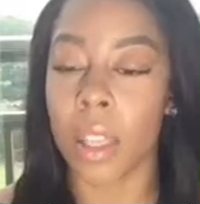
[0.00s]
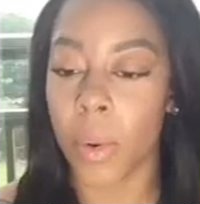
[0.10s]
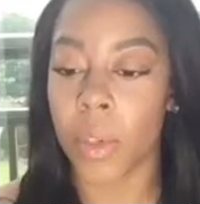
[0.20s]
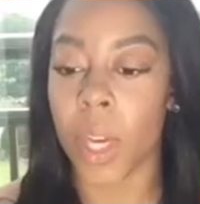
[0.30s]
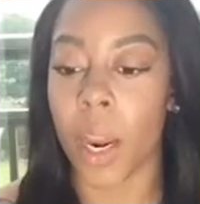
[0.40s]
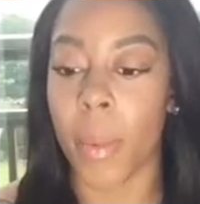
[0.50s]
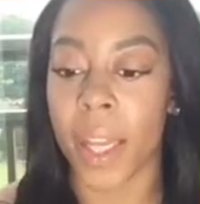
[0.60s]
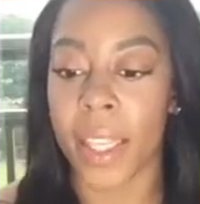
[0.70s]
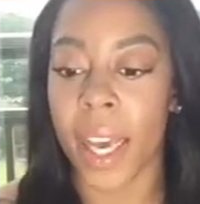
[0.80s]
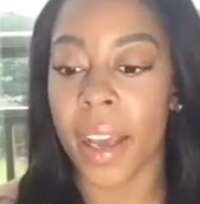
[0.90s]
we'll talk
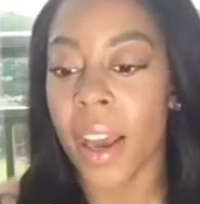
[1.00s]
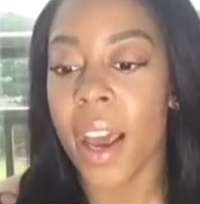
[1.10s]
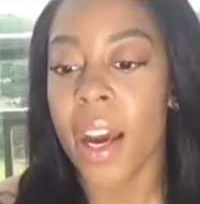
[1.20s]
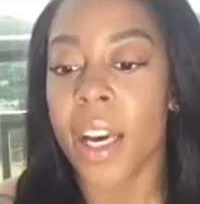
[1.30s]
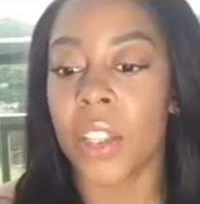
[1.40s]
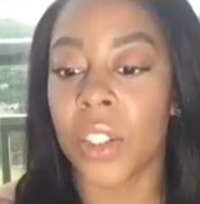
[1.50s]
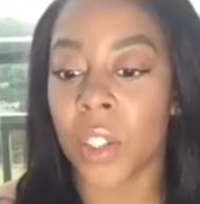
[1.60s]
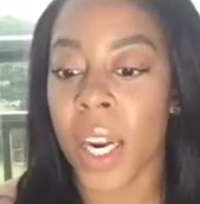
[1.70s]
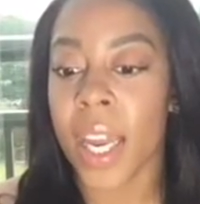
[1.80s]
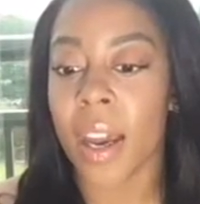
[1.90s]
about that.
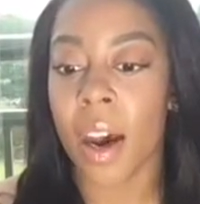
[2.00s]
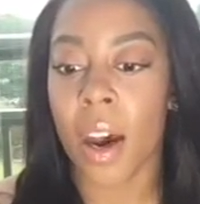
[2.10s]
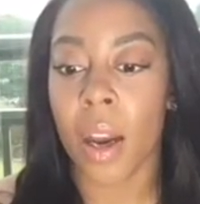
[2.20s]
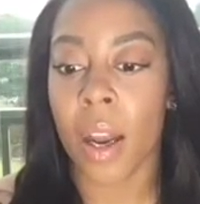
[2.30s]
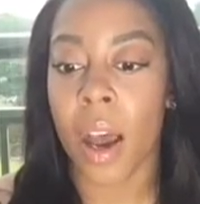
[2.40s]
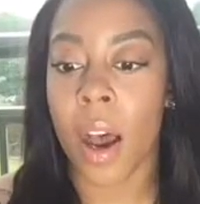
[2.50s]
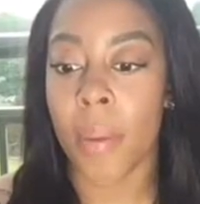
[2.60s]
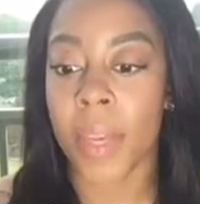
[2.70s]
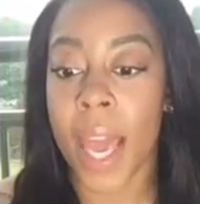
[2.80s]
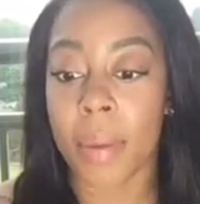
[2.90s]
Straight.
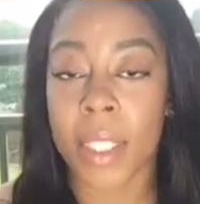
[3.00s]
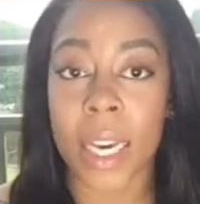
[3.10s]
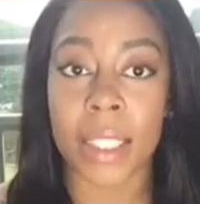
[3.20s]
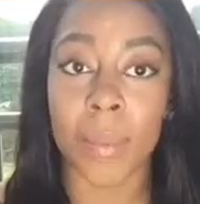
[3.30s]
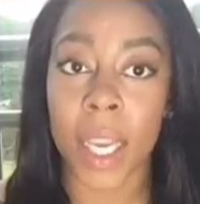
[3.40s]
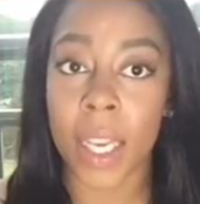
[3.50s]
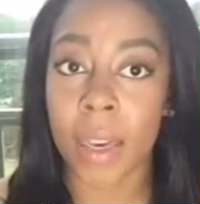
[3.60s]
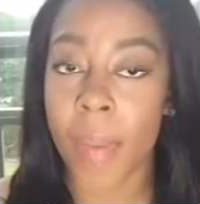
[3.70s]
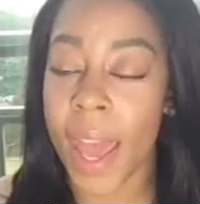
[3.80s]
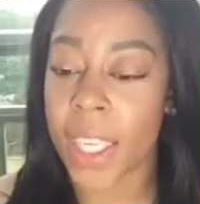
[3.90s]
Cap size
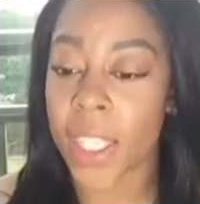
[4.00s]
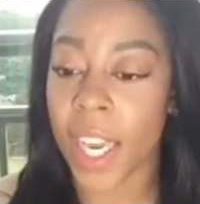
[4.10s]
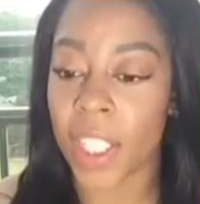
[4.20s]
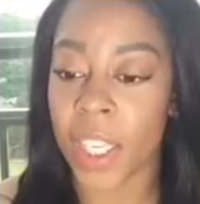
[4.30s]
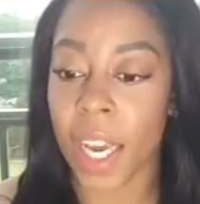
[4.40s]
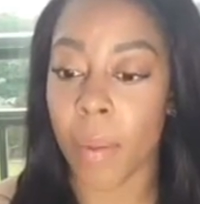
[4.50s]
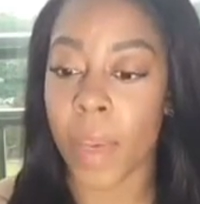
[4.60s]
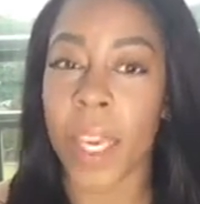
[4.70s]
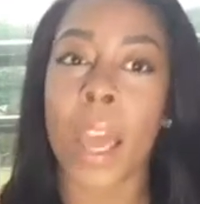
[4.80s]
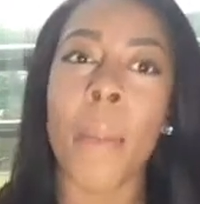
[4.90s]
medium, hashtag she got a
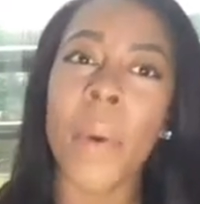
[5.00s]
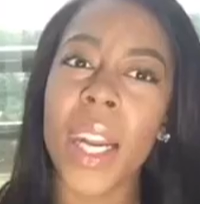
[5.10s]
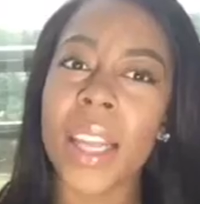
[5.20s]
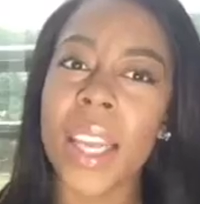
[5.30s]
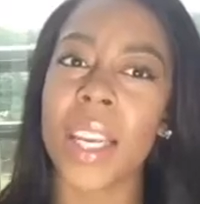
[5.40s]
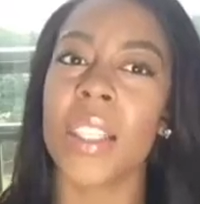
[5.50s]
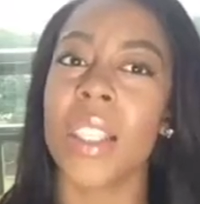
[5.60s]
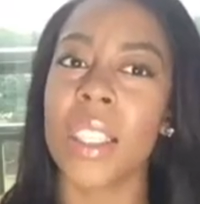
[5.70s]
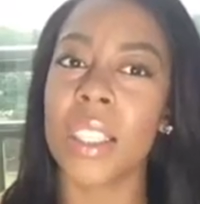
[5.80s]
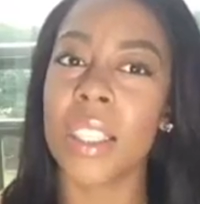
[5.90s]
big head, but I think I
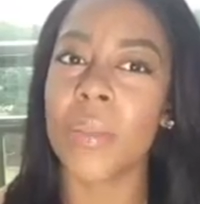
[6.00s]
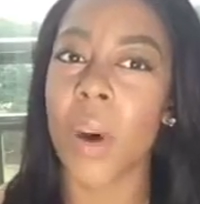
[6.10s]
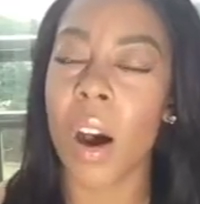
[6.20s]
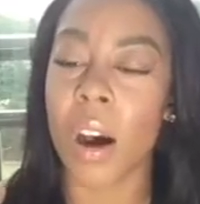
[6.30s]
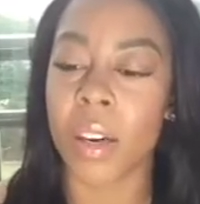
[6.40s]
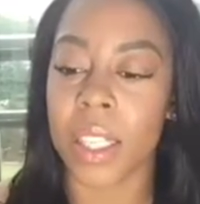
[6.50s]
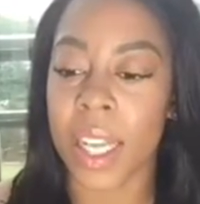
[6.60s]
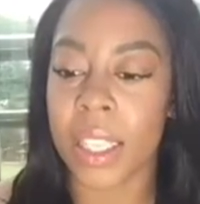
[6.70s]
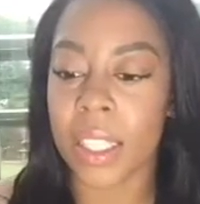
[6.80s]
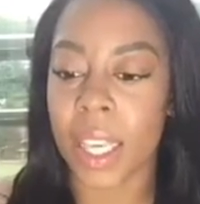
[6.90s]
should have just small because I
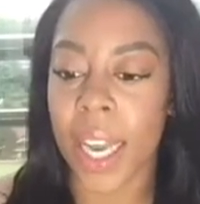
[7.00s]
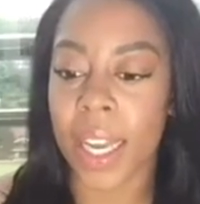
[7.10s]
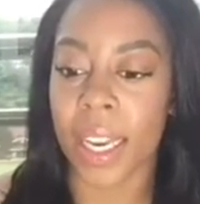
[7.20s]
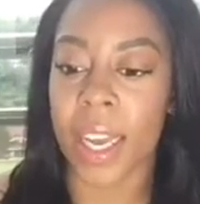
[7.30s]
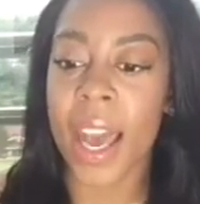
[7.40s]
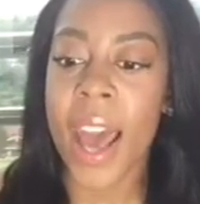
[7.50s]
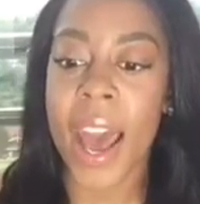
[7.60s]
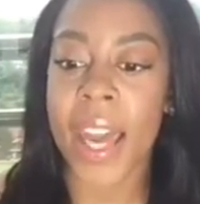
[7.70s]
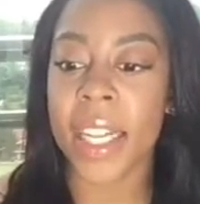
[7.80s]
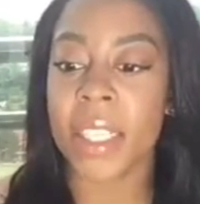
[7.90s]
had to tighten it.
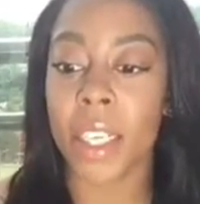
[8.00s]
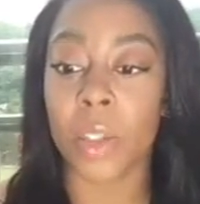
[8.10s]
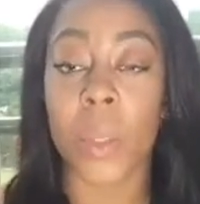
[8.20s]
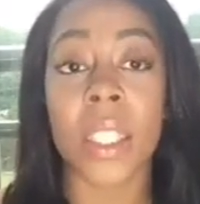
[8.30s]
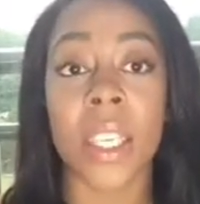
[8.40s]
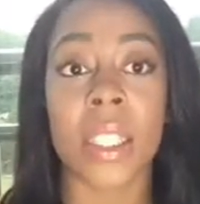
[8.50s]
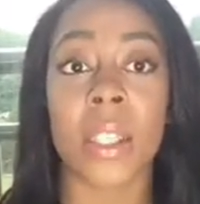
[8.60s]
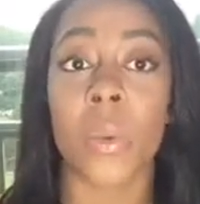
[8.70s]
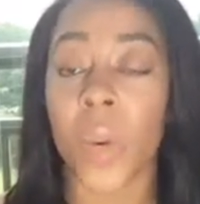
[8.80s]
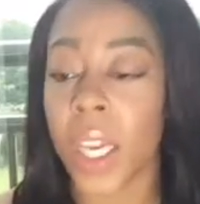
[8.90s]
And it's a
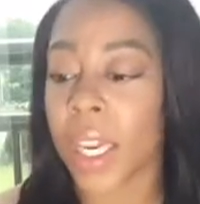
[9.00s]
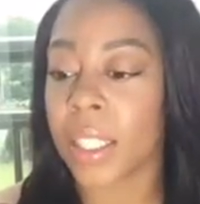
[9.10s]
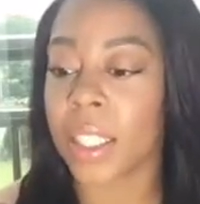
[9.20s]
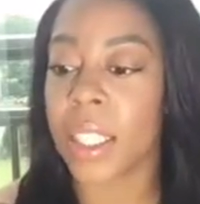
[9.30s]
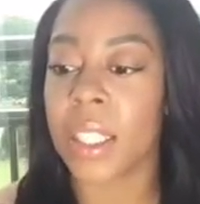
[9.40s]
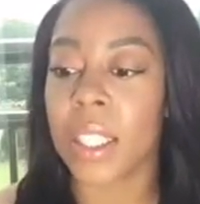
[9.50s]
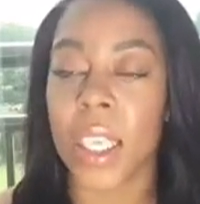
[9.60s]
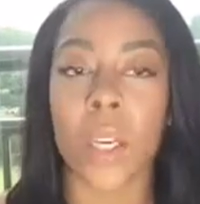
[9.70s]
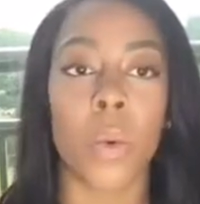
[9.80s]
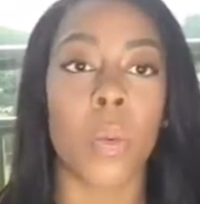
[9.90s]
360 wig,
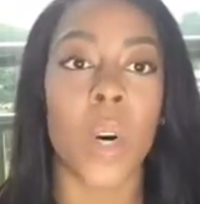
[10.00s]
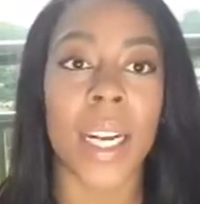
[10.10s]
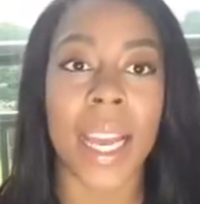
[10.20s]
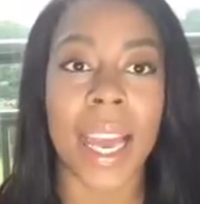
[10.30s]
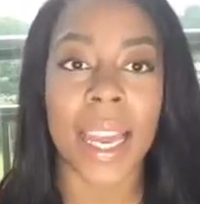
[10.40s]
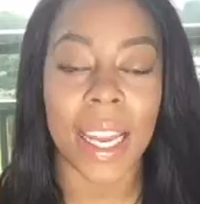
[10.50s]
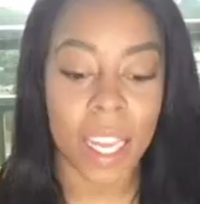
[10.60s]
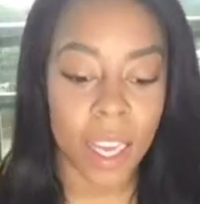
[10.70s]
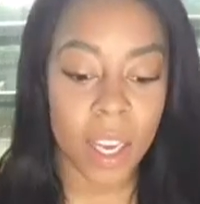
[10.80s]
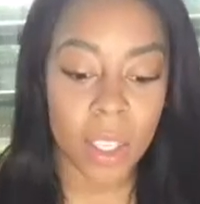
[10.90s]
density
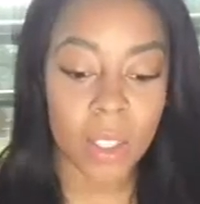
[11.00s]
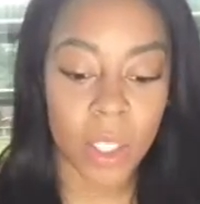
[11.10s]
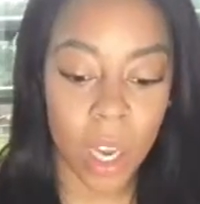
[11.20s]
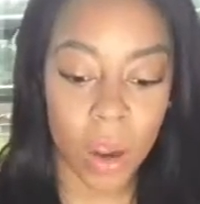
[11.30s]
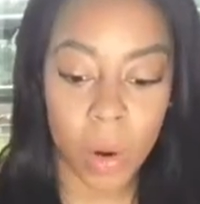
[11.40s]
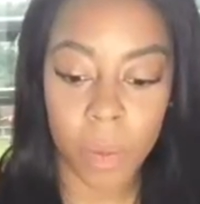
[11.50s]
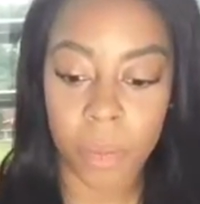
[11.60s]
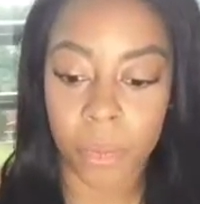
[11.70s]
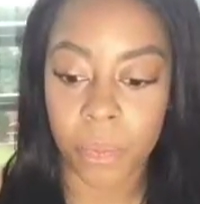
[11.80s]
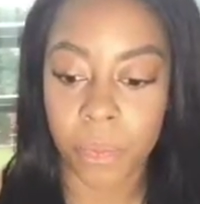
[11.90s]
180. So
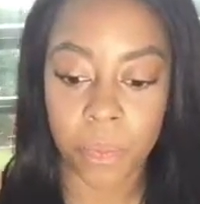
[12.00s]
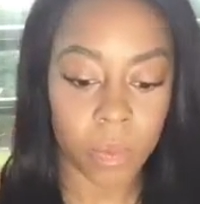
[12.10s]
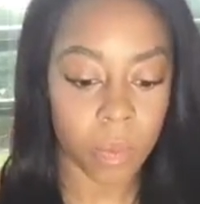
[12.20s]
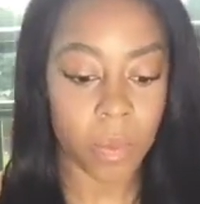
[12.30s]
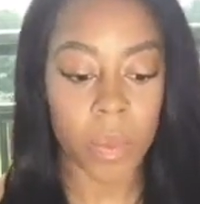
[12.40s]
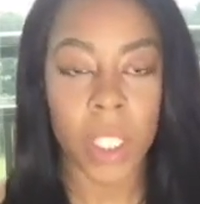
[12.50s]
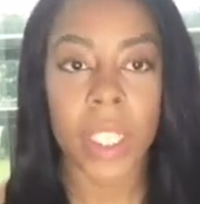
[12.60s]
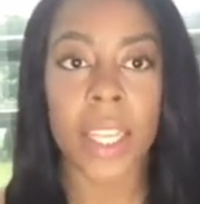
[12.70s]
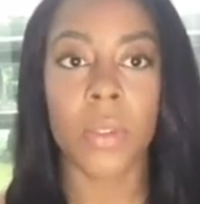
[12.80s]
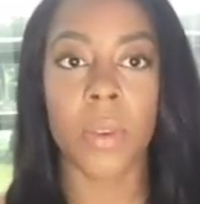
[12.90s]

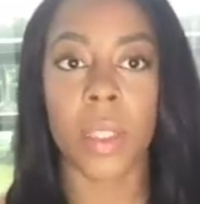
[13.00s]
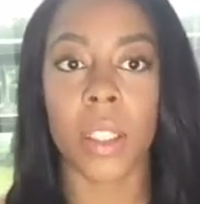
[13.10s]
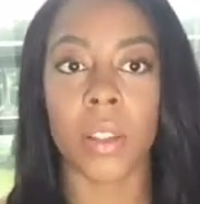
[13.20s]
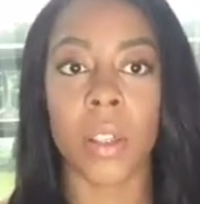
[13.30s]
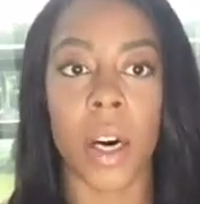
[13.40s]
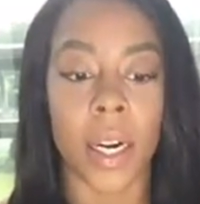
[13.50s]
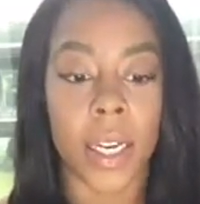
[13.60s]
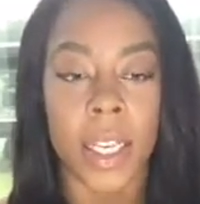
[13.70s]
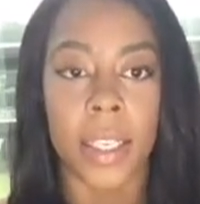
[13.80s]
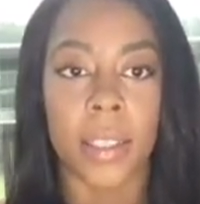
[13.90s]
that's from the little card
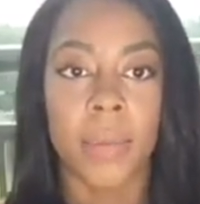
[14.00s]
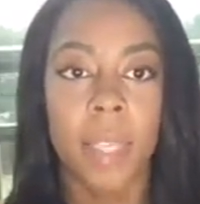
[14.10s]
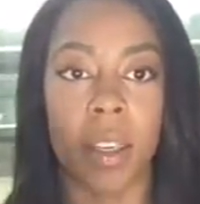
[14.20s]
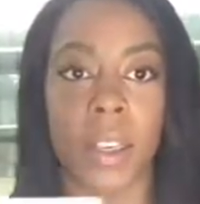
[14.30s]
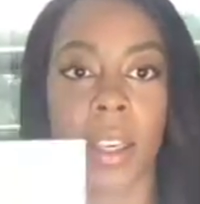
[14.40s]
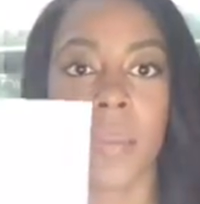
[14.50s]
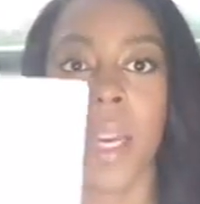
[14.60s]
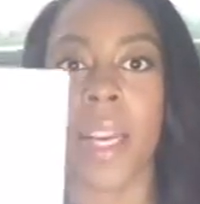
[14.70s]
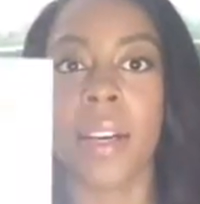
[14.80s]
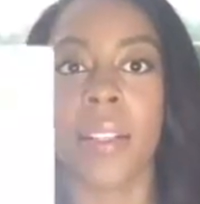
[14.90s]
here. Now you're gonna get
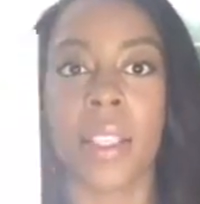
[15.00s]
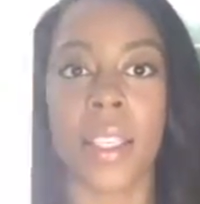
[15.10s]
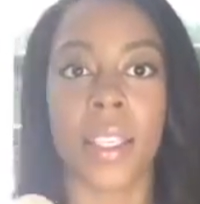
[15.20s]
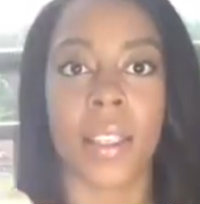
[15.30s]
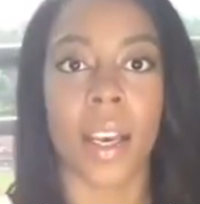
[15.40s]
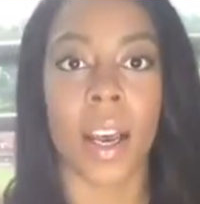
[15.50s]
my nails in it.